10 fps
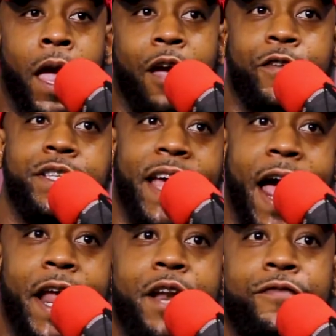if it's
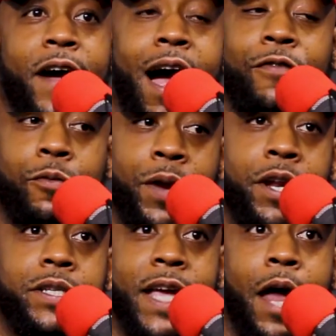$9.95 for me
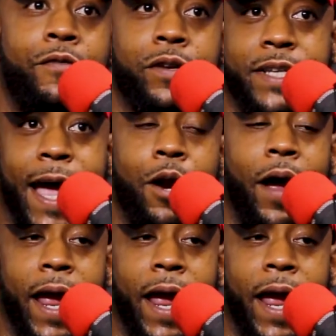to sign up for Tidal